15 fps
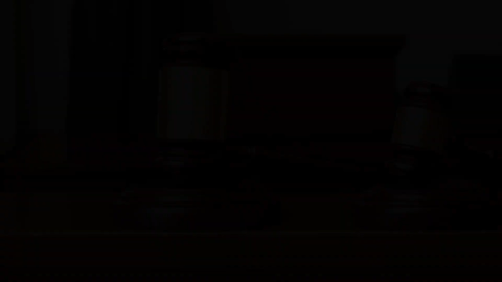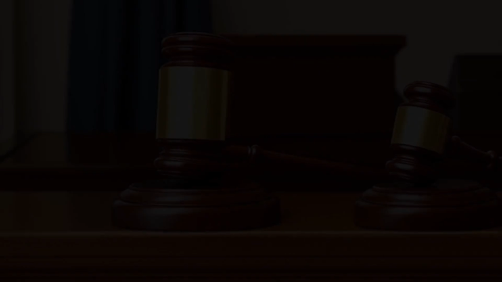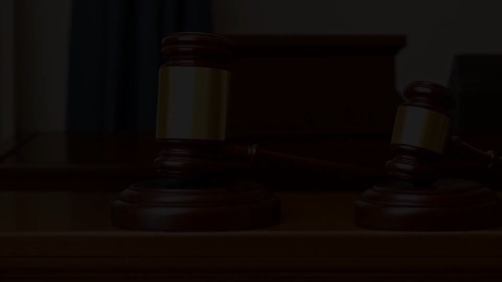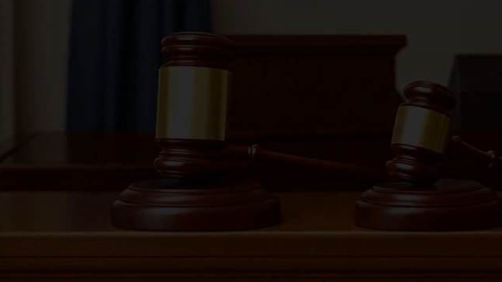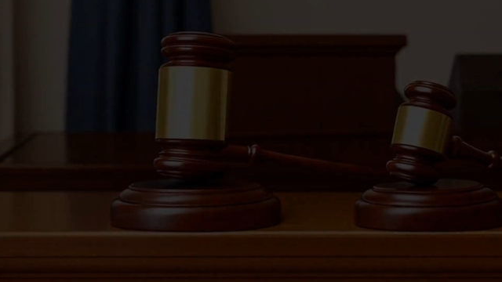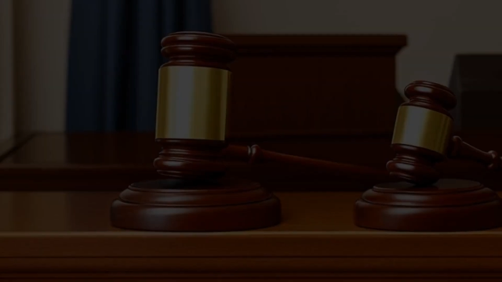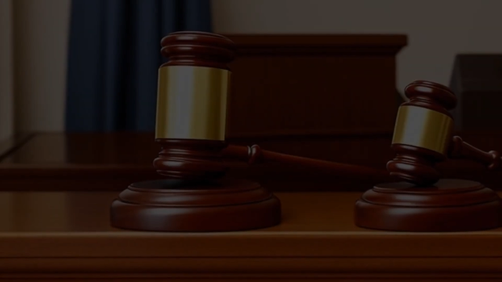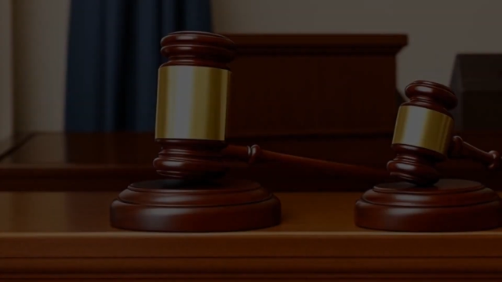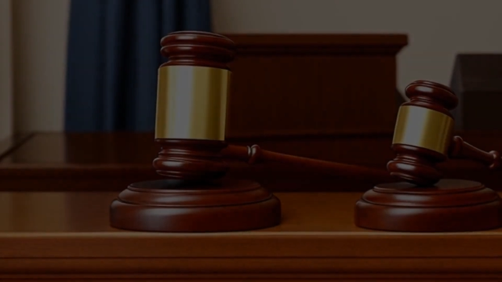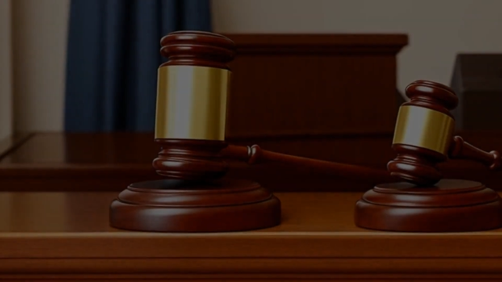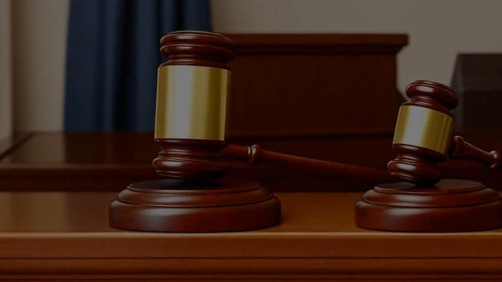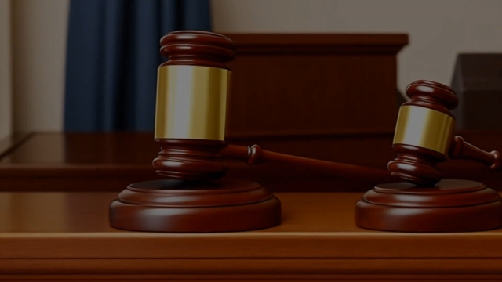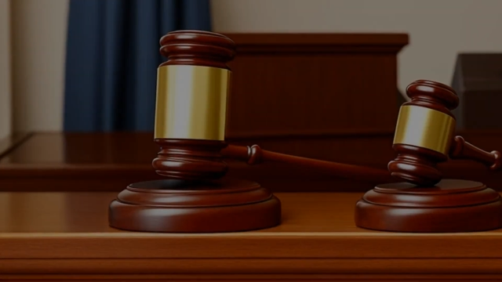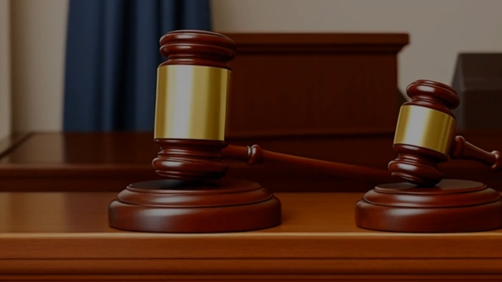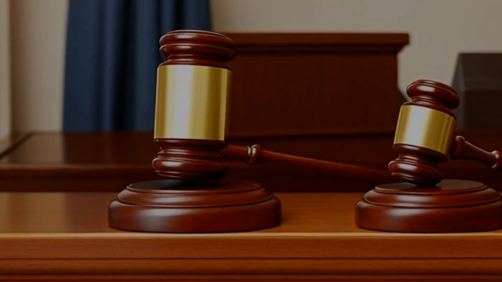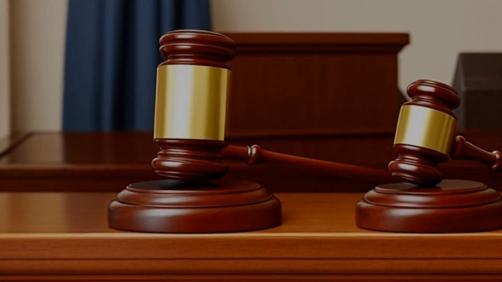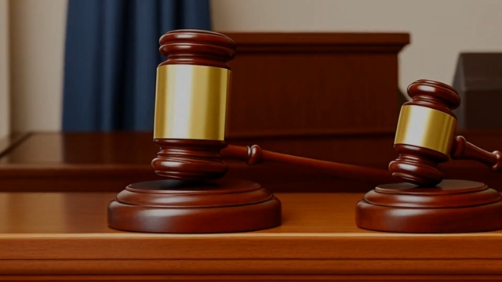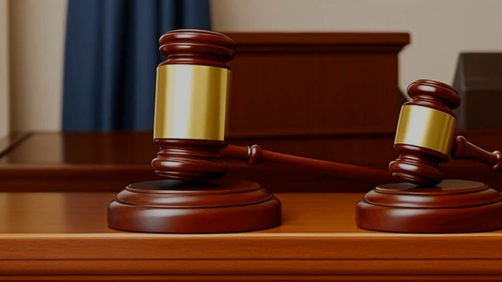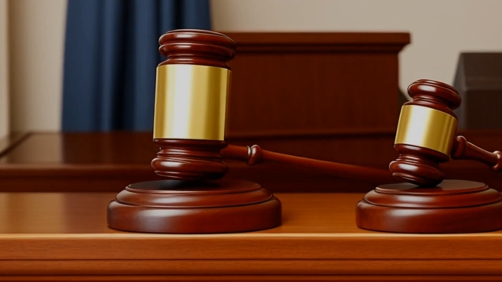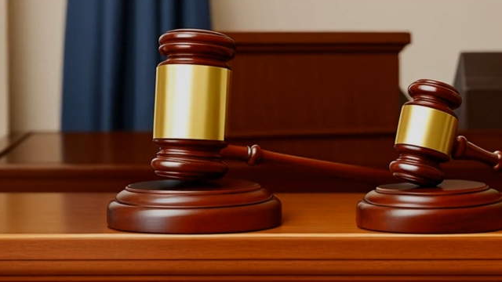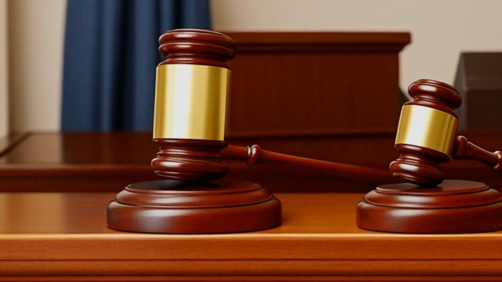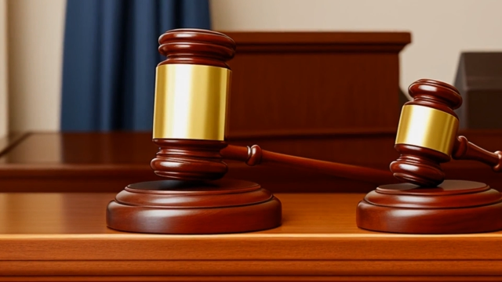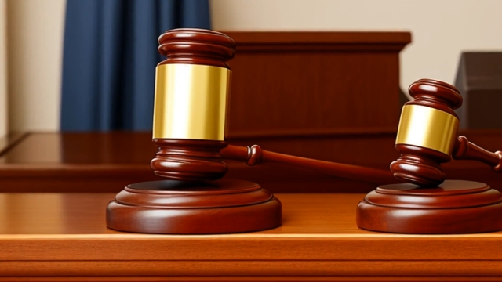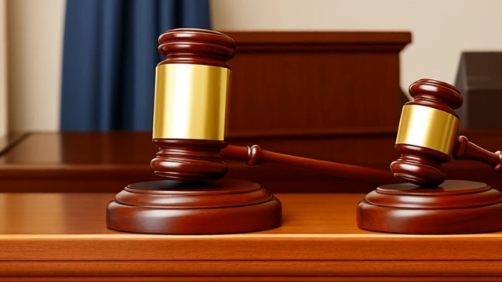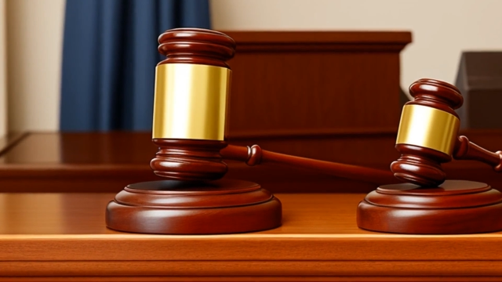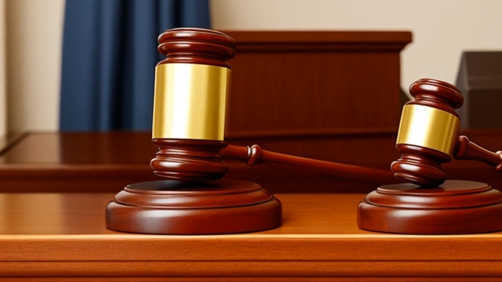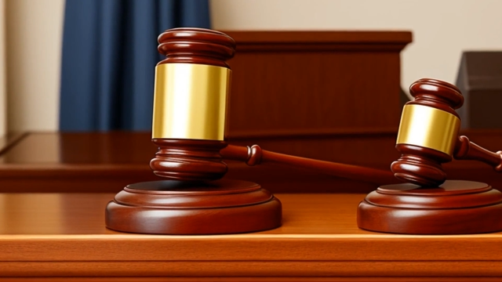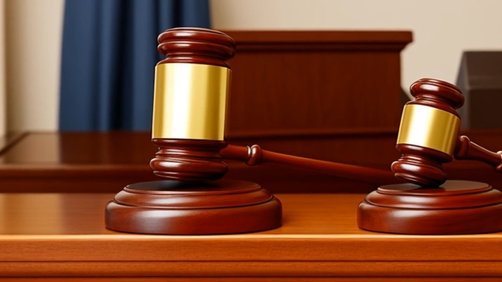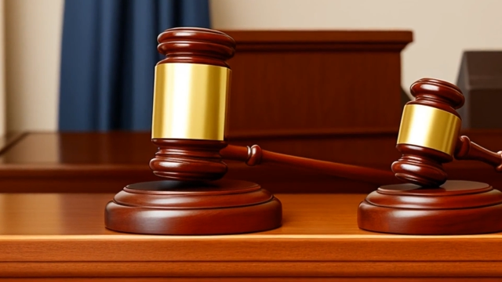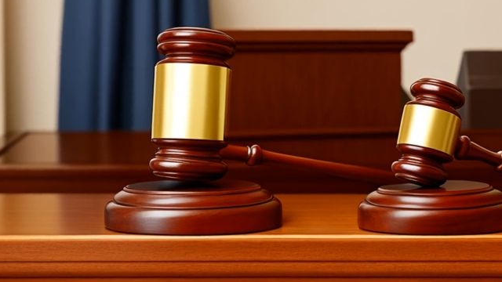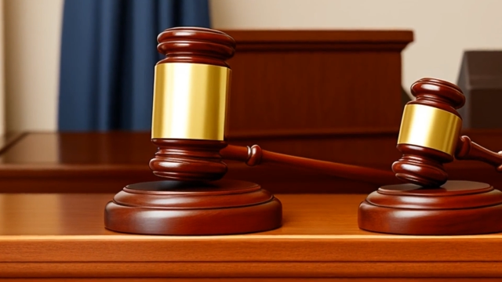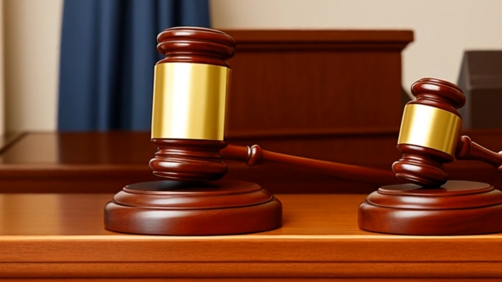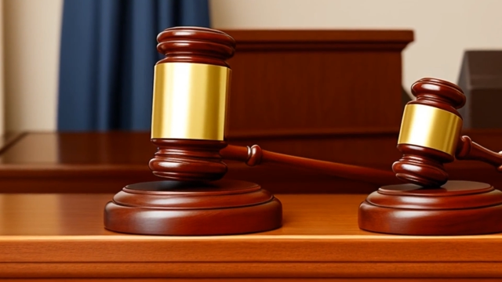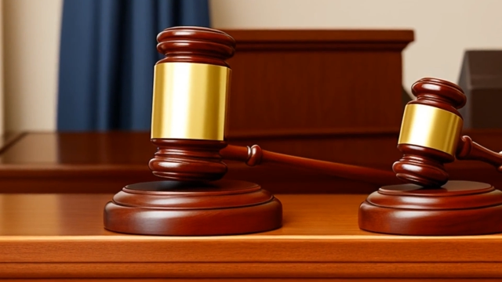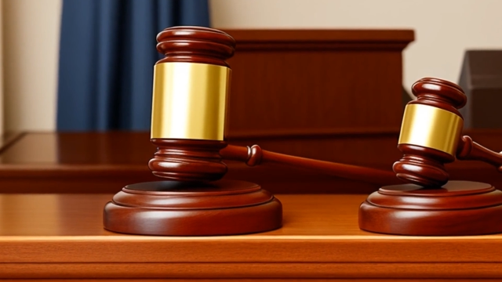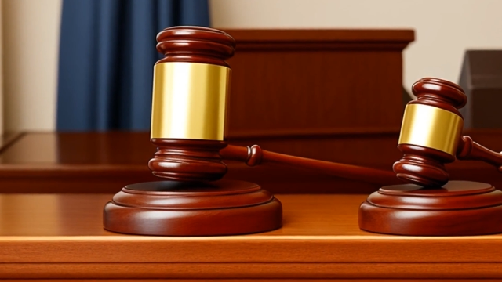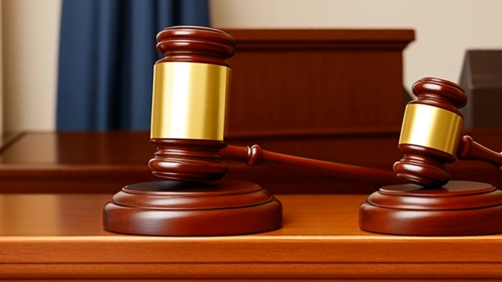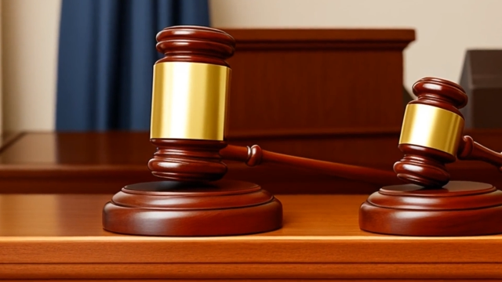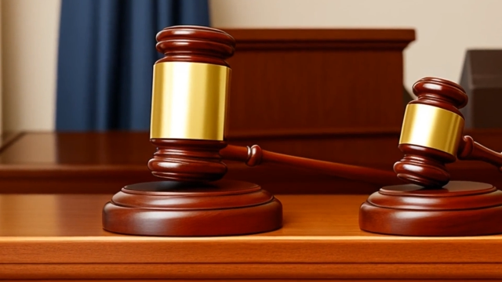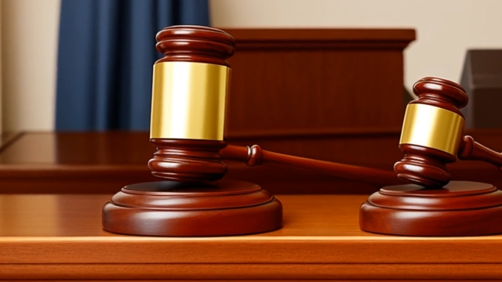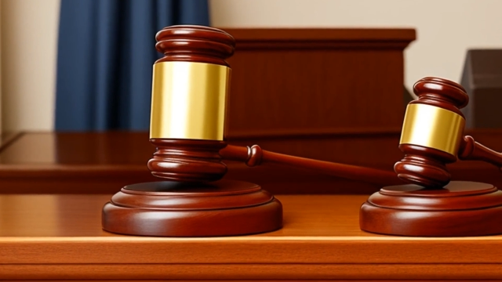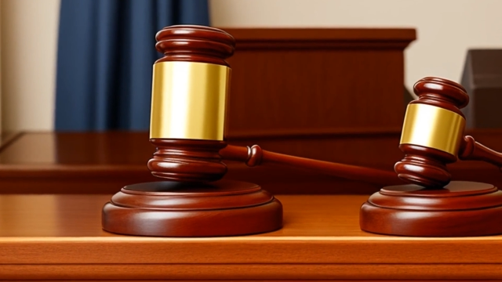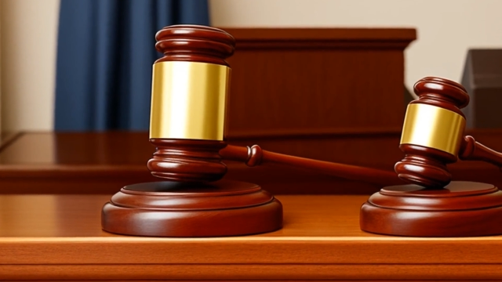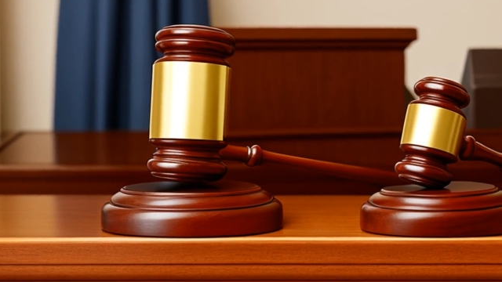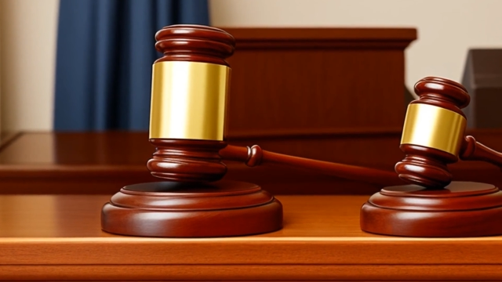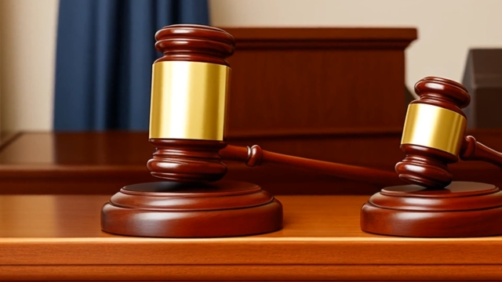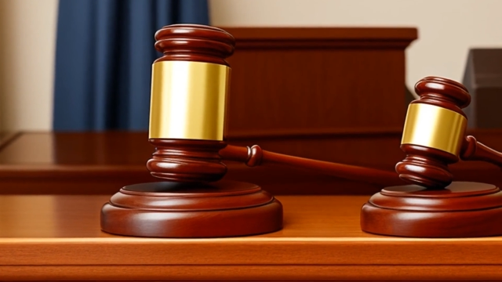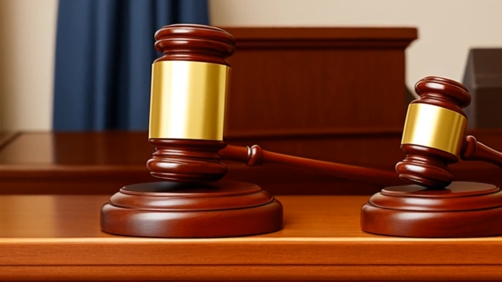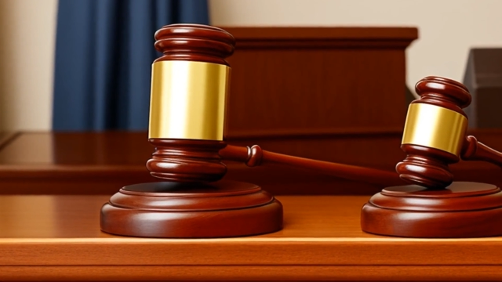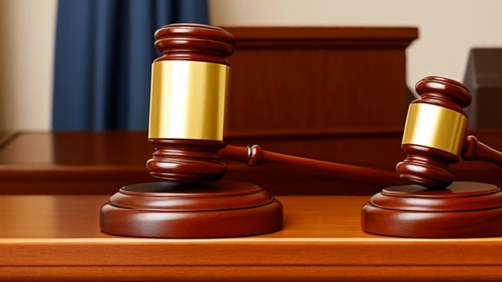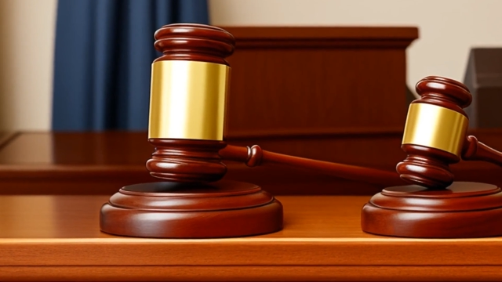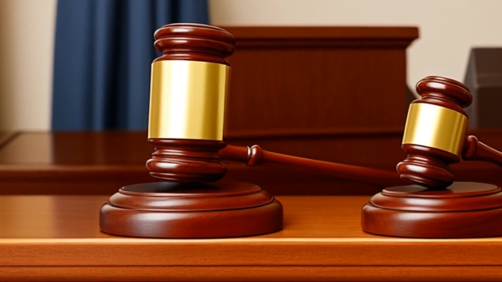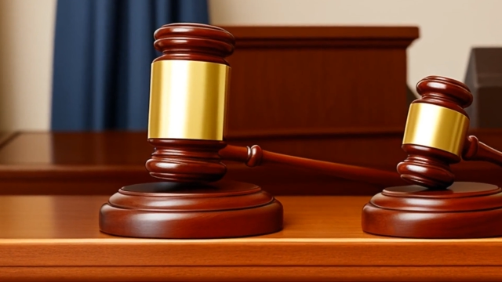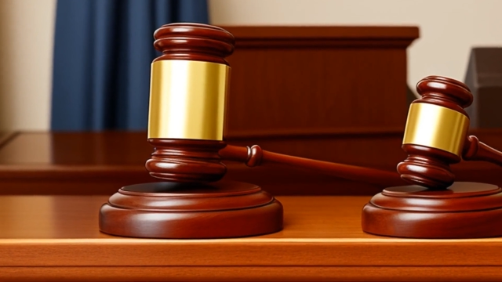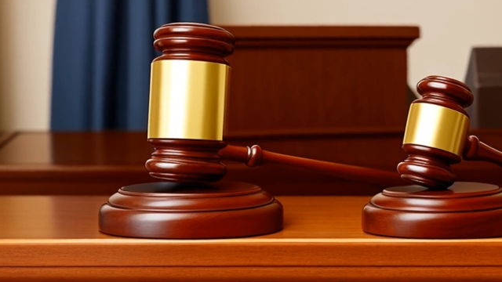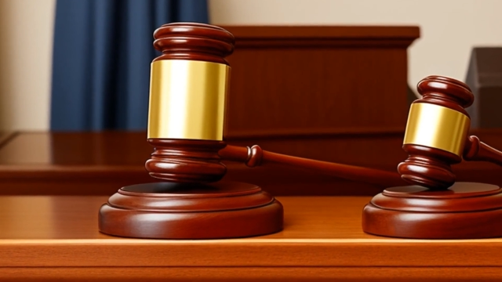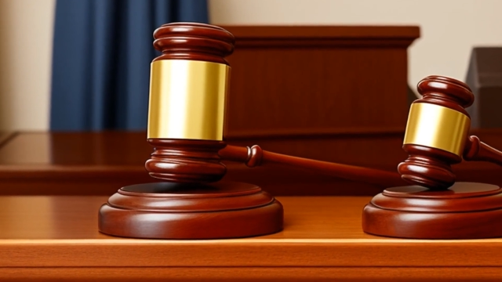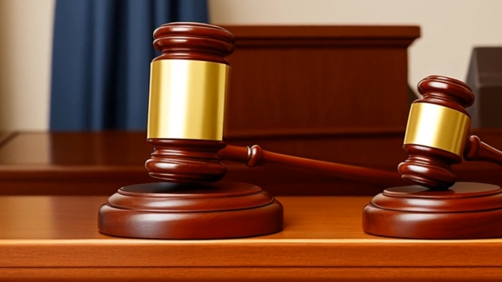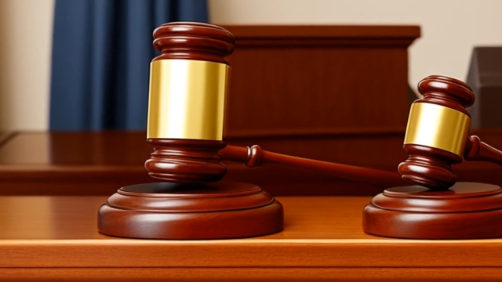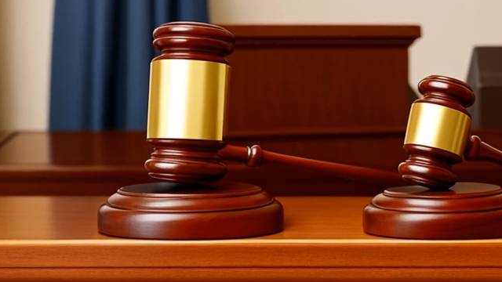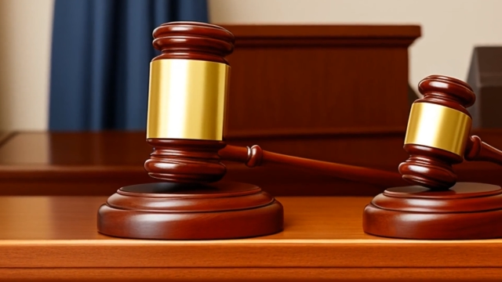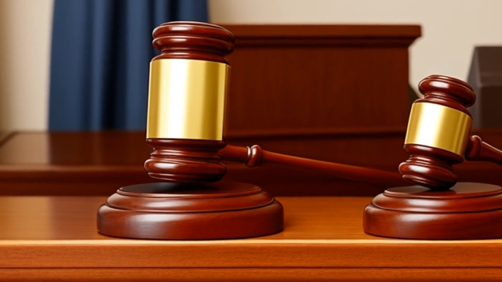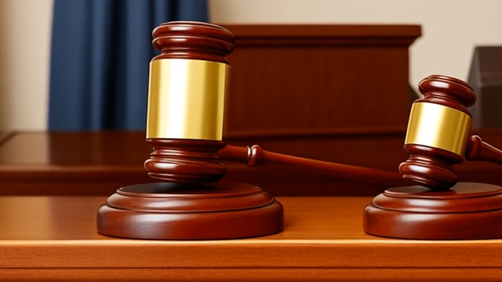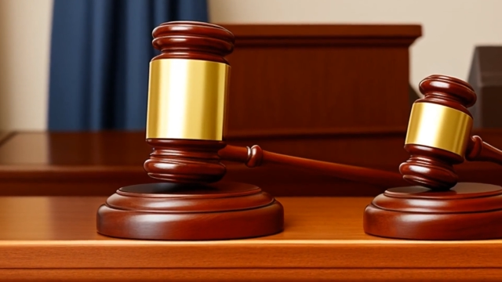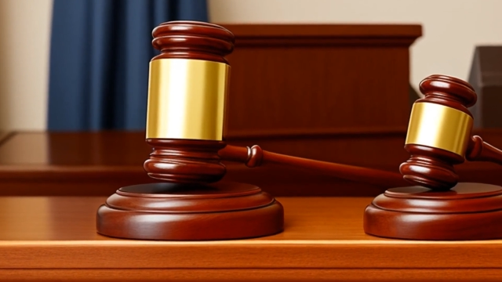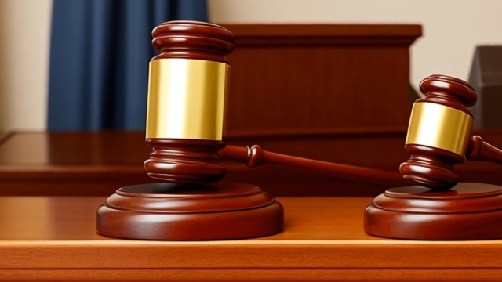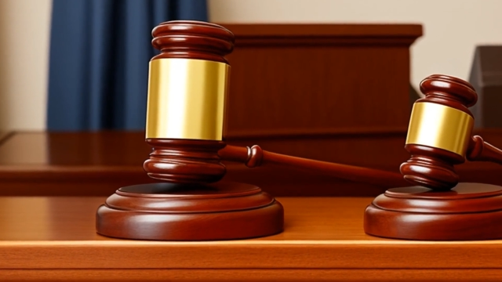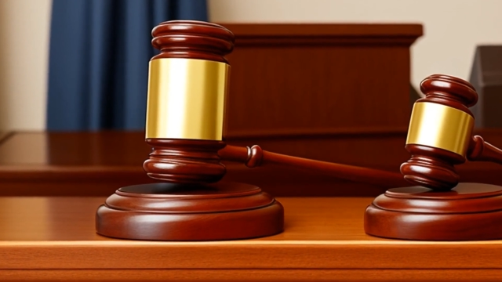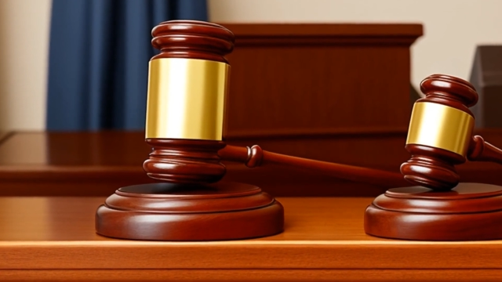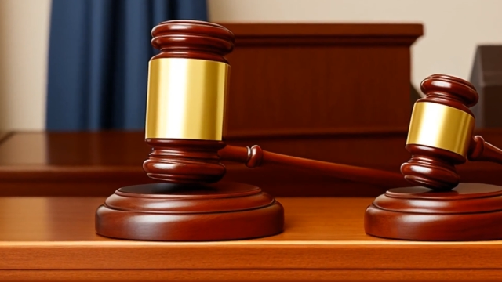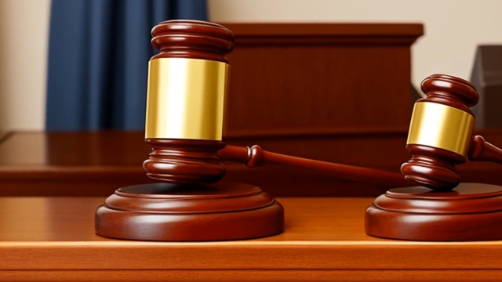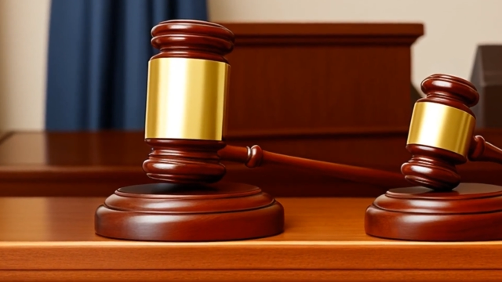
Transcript: (no speaker visible)